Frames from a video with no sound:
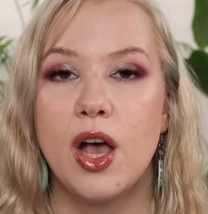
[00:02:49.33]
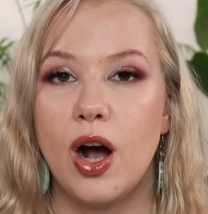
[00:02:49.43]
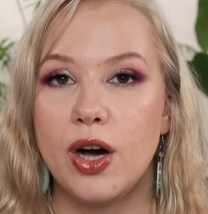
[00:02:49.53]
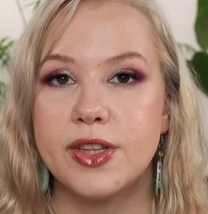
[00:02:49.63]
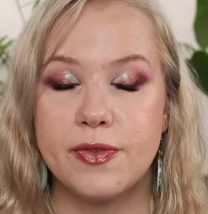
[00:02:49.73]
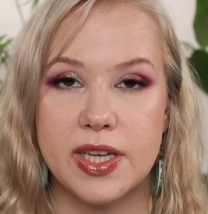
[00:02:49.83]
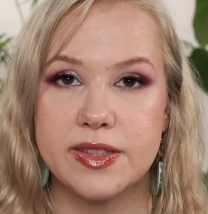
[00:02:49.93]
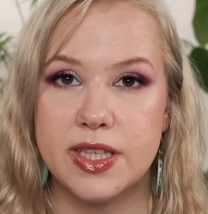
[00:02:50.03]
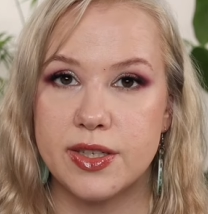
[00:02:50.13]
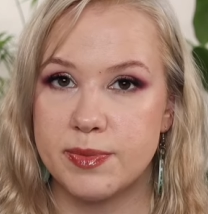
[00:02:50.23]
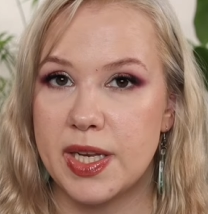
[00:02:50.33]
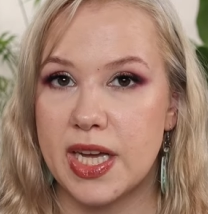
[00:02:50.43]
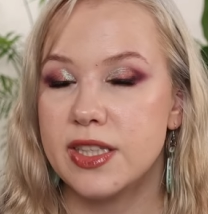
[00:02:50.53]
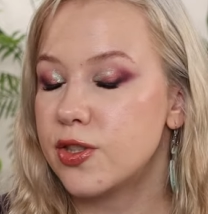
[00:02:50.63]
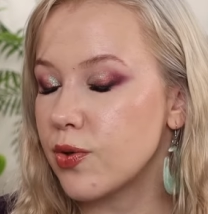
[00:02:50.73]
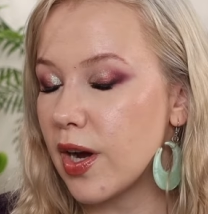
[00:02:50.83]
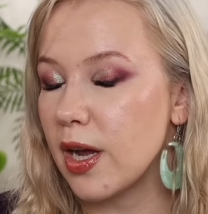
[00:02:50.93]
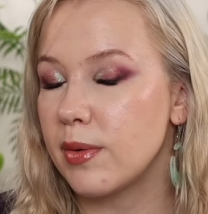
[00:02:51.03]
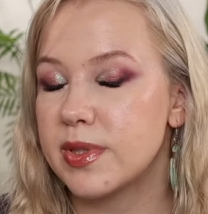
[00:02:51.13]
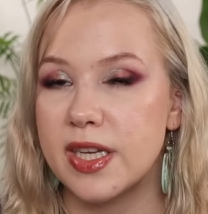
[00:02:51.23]
on the Fantasy Cosmetica
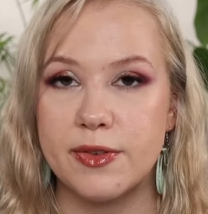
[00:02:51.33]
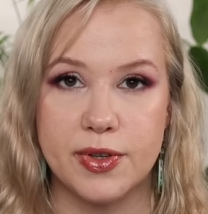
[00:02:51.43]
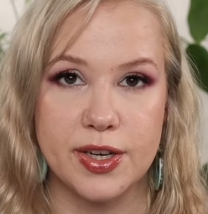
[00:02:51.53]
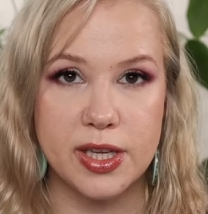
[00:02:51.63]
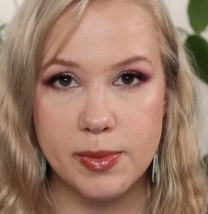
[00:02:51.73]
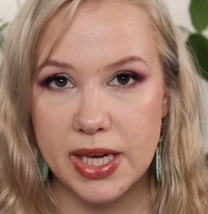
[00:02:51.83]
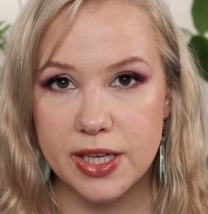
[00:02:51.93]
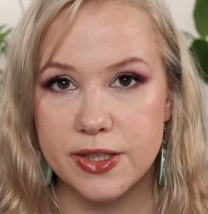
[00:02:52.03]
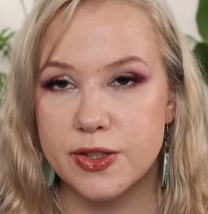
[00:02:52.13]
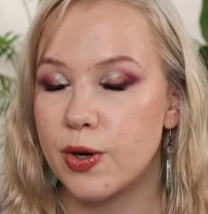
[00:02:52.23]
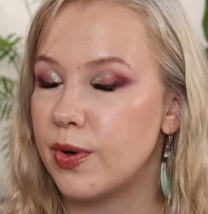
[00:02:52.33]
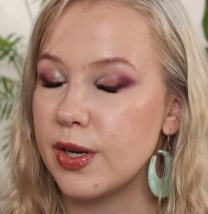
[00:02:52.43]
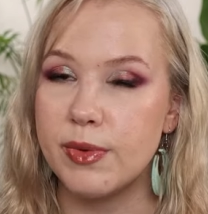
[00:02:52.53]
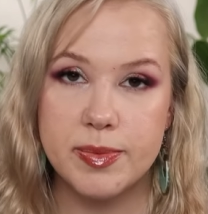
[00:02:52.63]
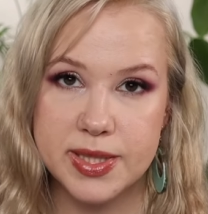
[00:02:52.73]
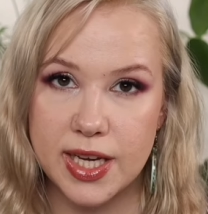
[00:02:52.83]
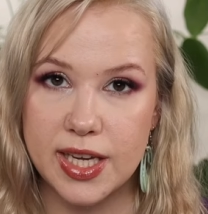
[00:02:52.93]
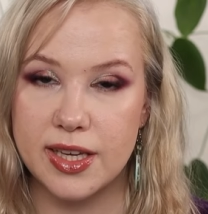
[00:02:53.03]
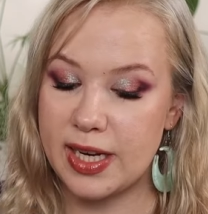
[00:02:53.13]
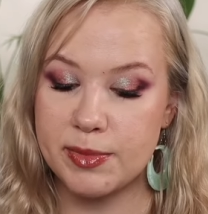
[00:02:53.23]
Instagram, sign up for their emails, go on their
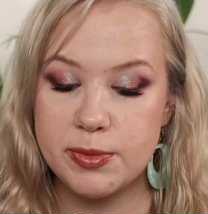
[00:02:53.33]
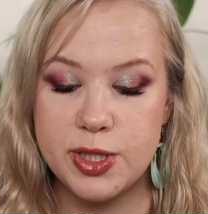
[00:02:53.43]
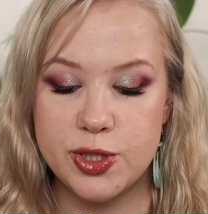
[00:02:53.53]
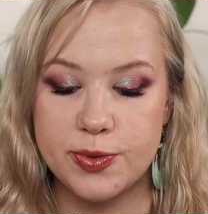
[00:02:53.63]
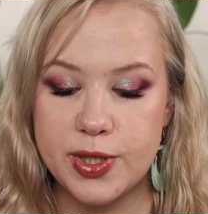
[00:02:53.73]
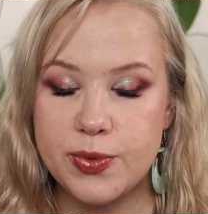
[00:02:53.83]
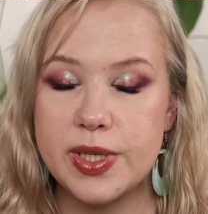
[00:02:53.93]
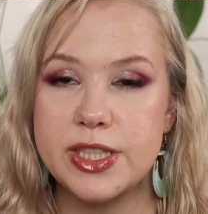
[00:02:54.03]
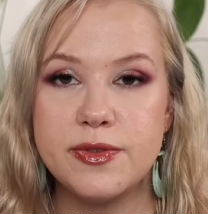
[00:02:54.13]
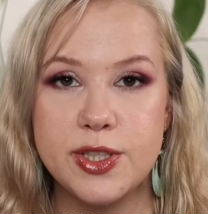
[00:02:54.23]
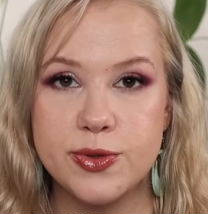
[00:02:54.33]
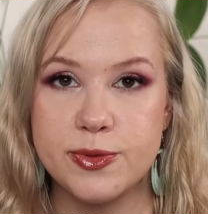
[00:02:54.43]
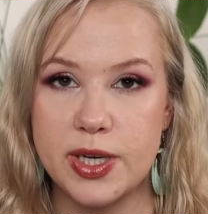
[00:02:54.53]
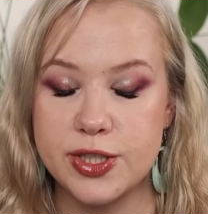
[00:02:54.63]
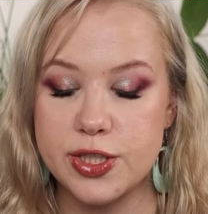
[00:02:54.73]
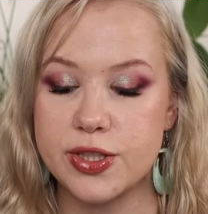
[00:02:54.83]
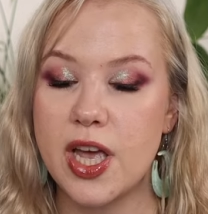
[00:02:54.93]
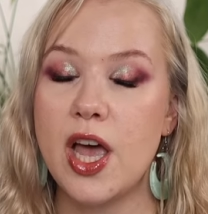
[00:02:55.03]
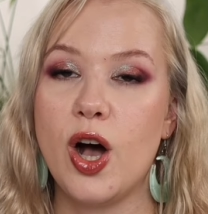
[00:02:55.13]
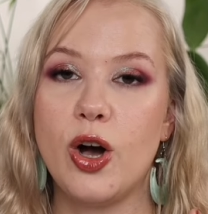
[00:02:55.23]
website. And I'm going to be showing you individual swatches
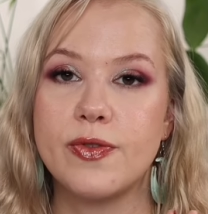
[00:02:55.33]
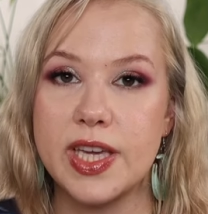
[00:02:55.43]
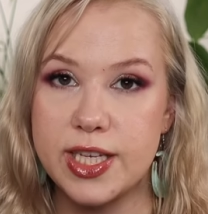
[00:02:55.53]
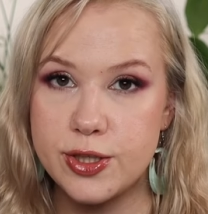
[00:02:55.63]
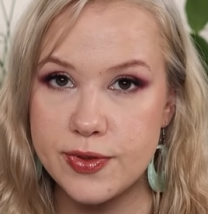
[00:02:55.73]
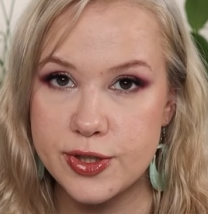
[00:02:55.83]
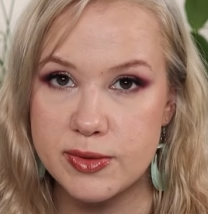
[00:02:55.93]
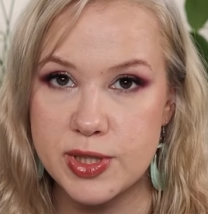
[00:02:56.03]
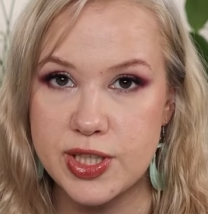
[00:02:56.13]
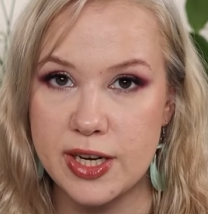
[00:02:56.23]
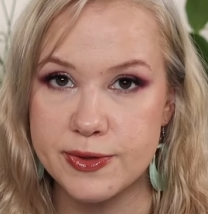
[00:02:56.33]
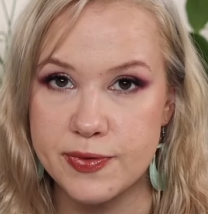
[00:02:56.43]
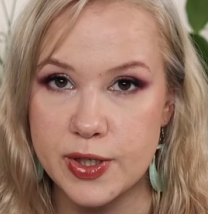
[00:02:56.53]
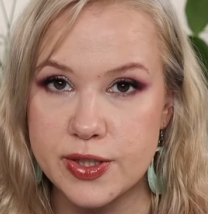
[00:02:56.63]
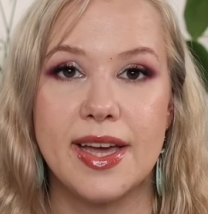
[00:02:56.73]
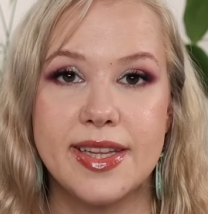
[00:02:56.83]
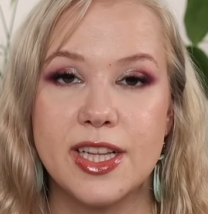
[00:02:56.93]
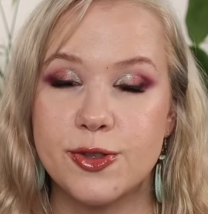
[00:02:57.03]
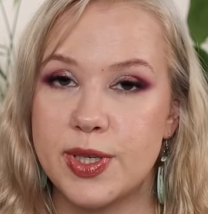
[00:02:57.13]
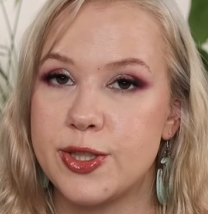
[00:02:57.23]
of each of the shimmer shadows first, and then I'll
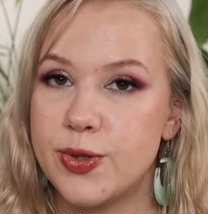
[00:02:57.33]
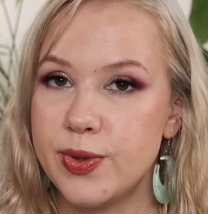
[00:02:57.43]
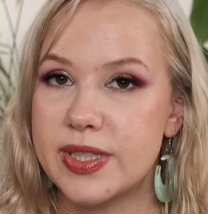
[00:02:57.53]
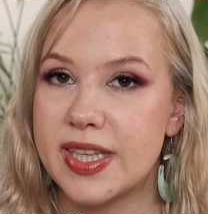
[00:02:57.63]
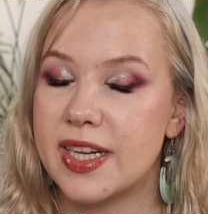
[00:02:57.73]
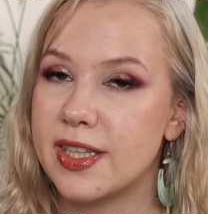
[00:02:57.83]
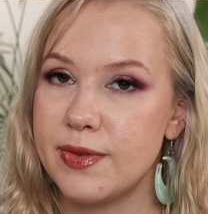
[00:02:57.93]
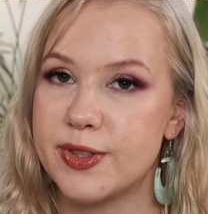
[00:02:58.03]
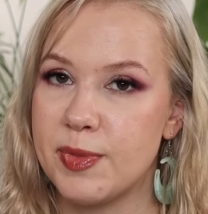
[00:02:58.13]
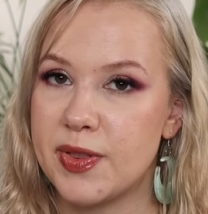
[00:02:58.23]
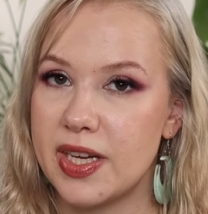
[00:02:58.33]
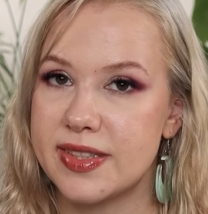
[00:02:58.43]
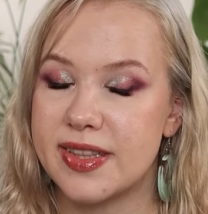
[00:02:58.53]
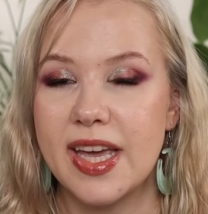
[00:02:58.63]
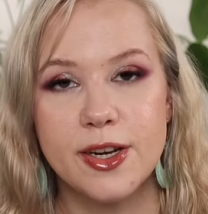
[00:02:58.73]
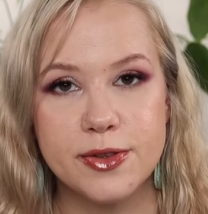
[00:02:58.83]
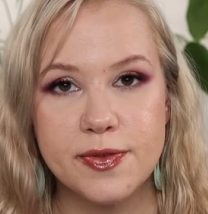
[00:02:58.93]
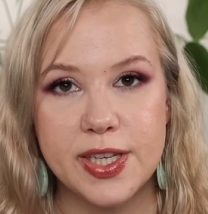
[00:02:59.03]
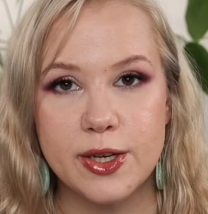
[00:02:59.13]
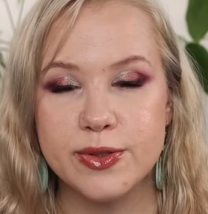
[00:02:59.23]
create 2 looks and I'll give you some of my thoughts at the end of the
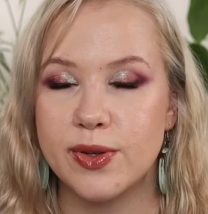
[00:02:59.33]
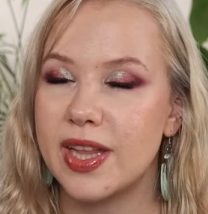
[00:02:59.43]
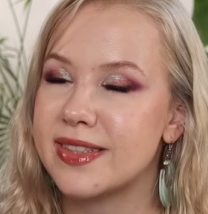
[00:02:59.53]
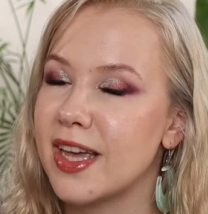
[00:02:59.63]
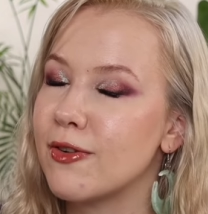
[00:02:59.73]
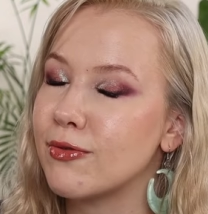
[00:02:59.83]
video. So let's get